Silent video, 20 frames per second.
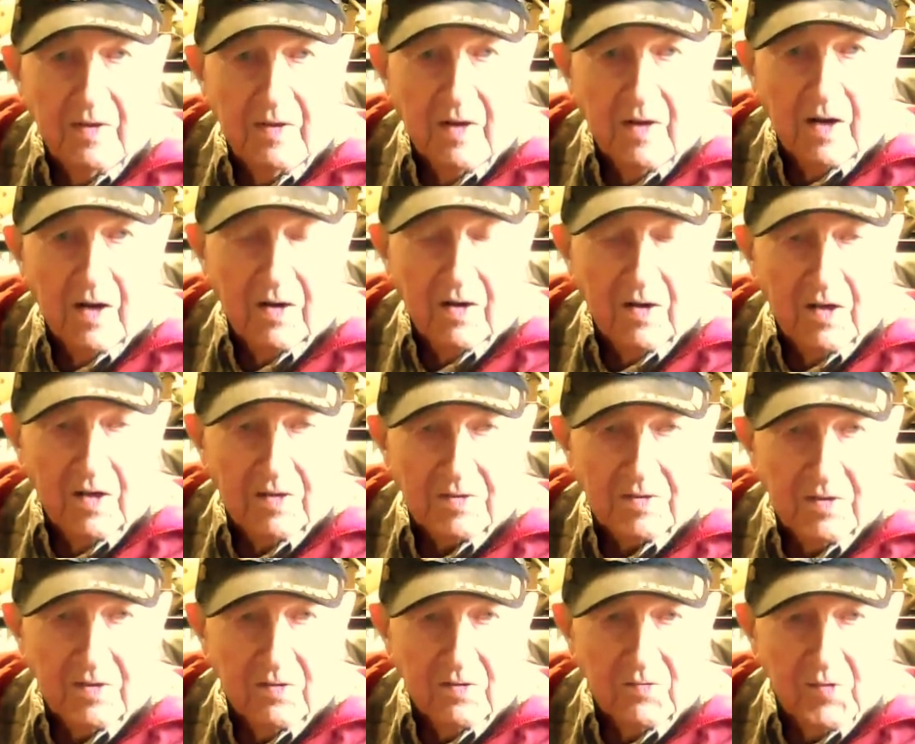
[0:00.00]
our
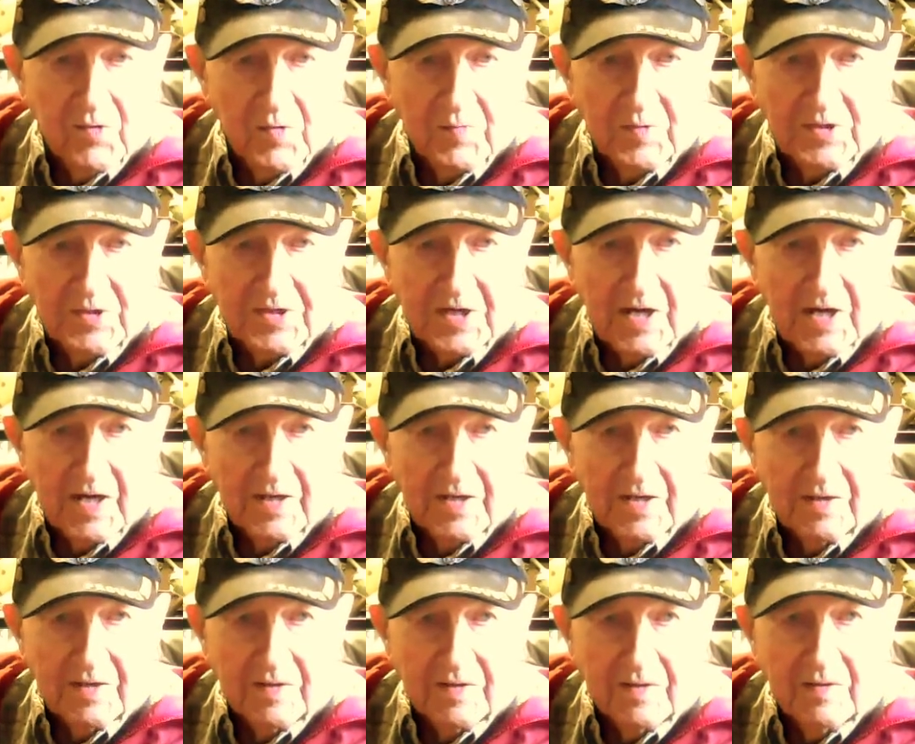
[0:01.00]
artillery
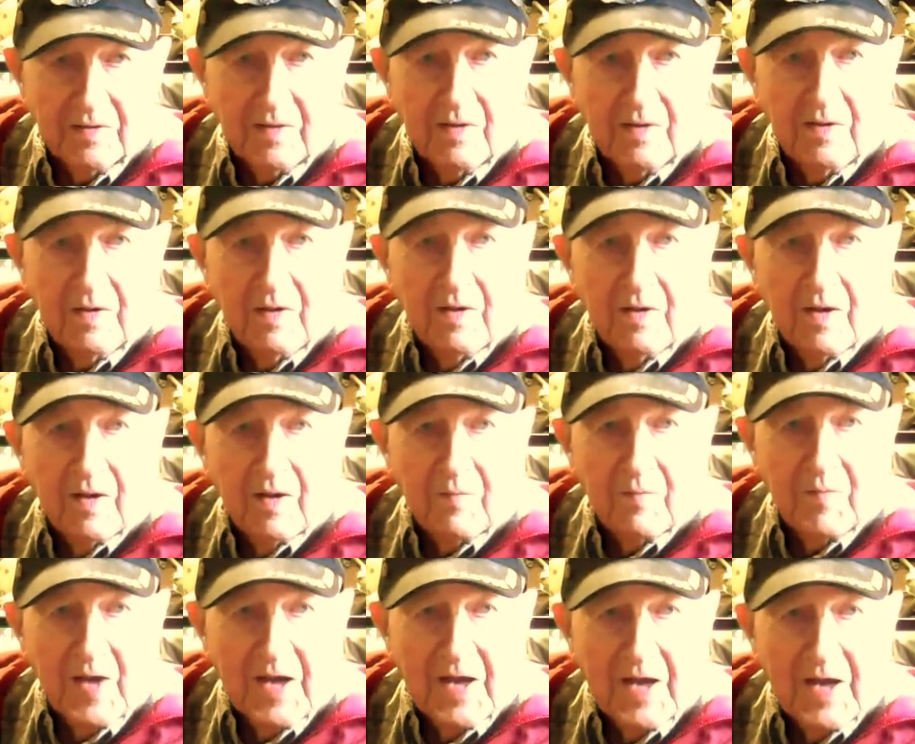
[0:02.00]
battalion, a
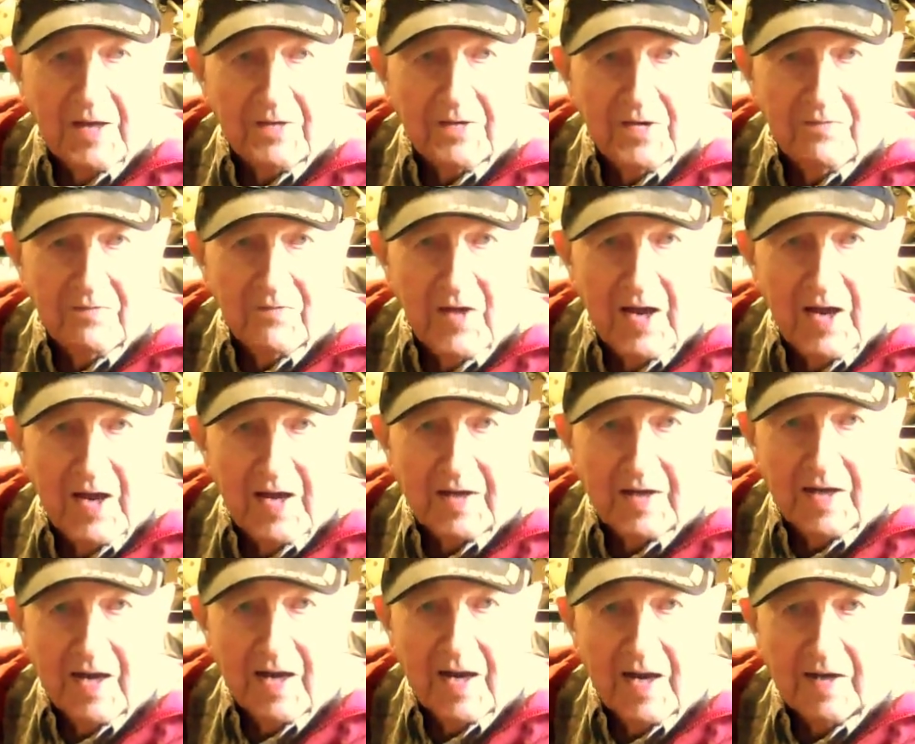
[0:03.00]
Battery of
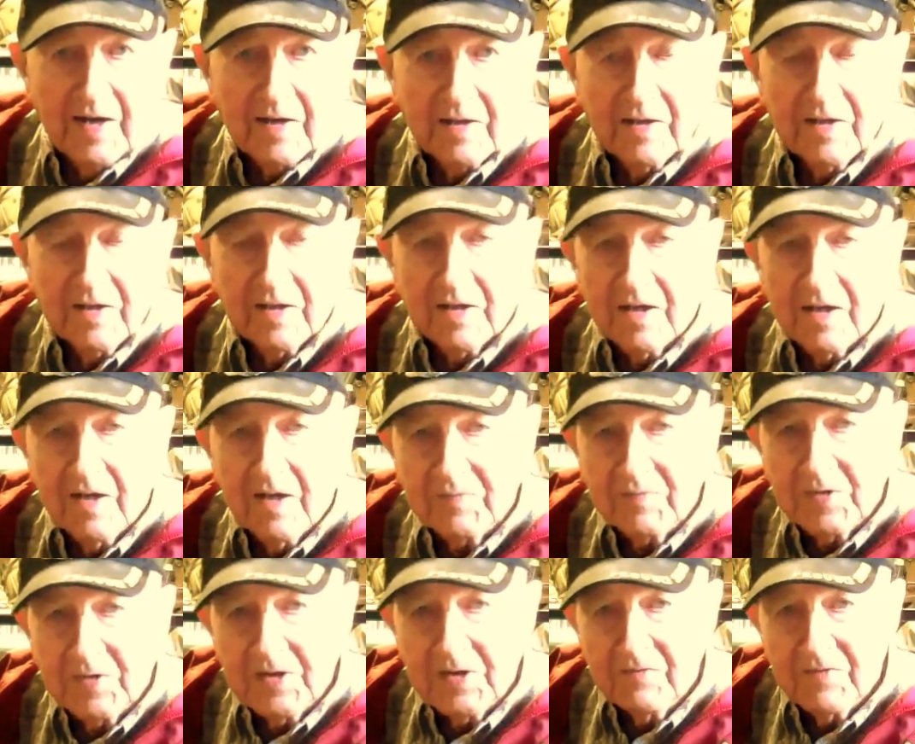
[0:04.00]
A.C.A.C., a
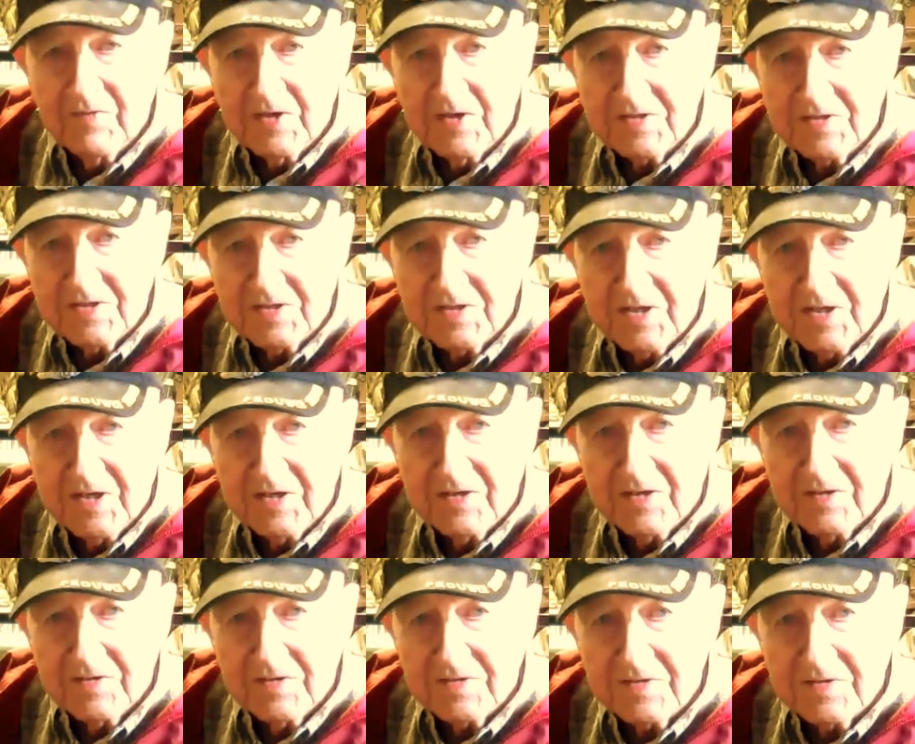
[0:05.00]
company of
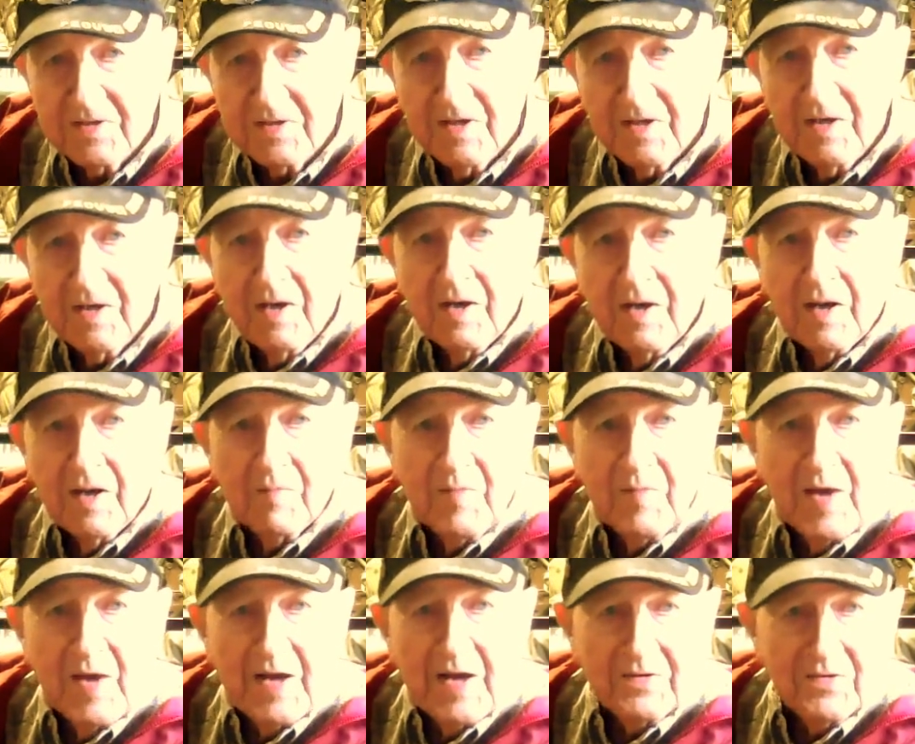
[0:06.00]
engineers, a
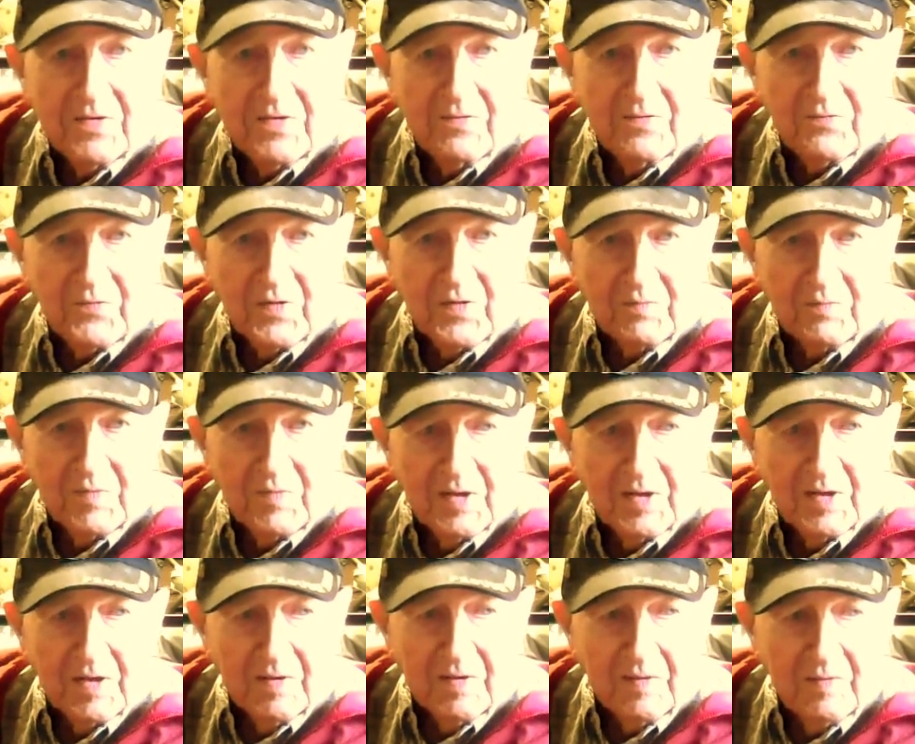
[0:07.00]
battery from
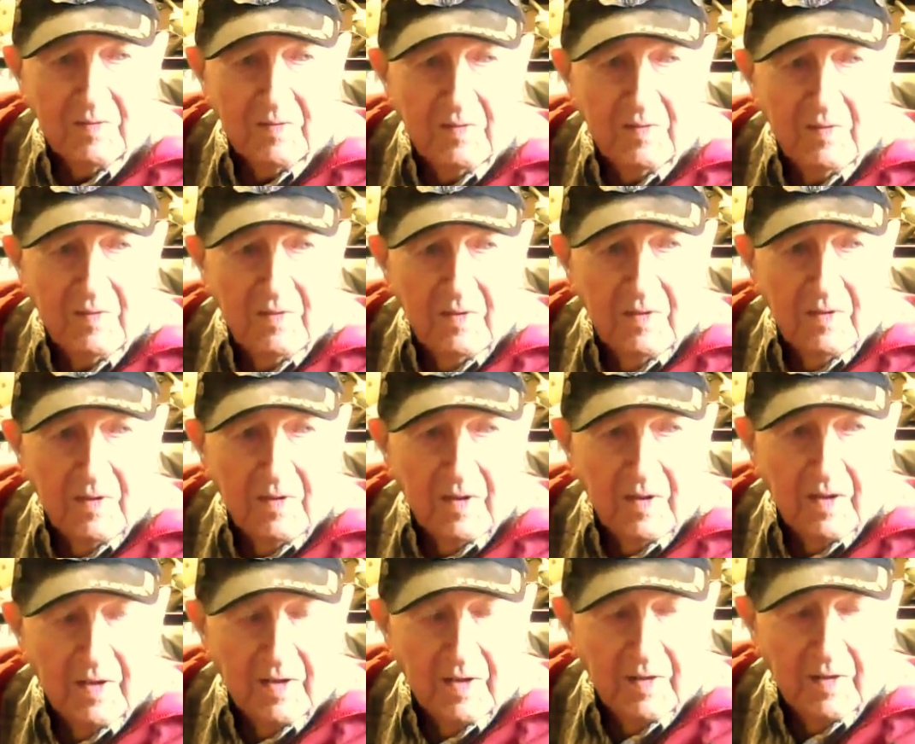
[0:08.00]
the
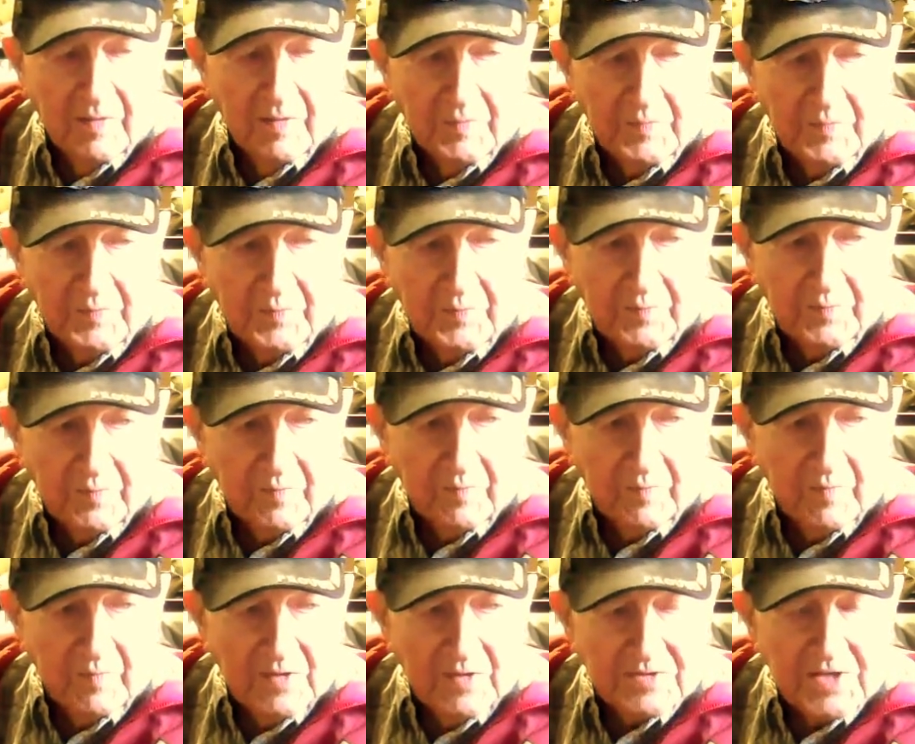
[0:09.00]

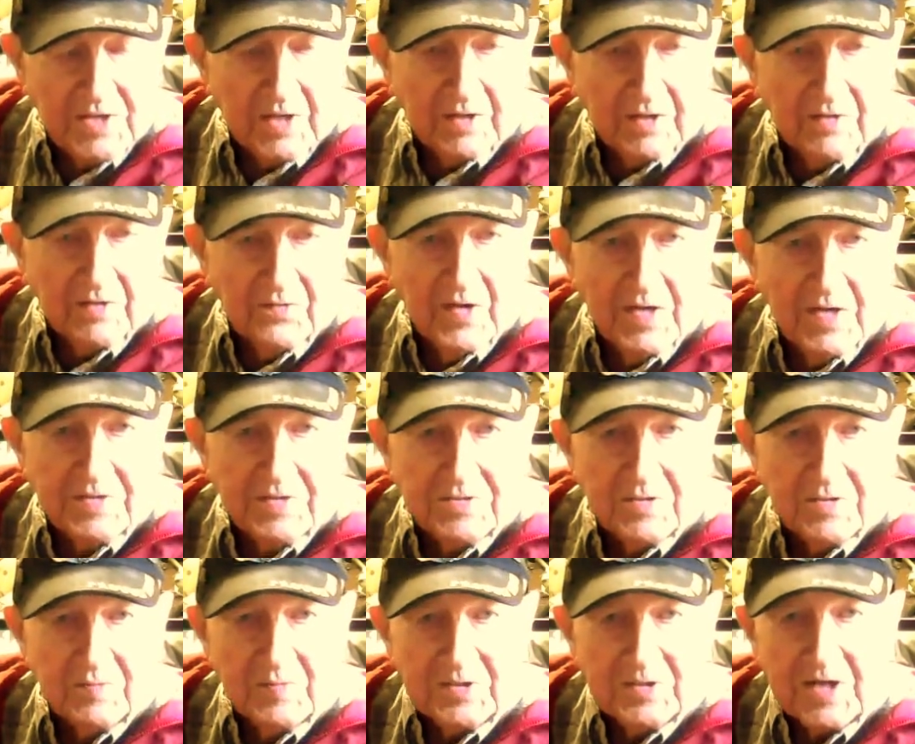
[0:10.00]
uh, Second
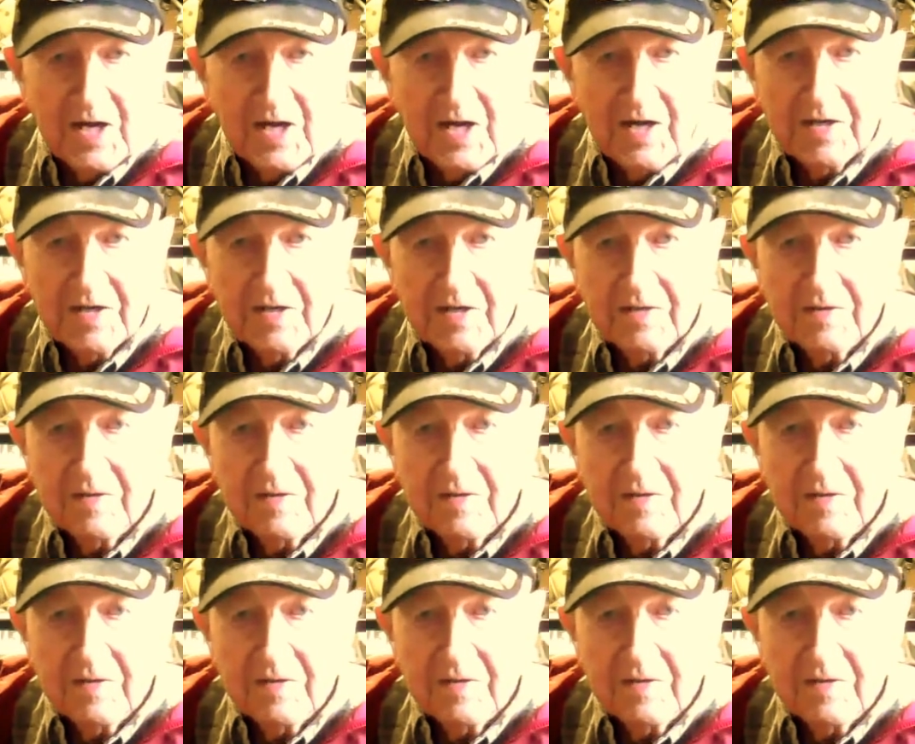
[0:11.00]
Ranger Battalion,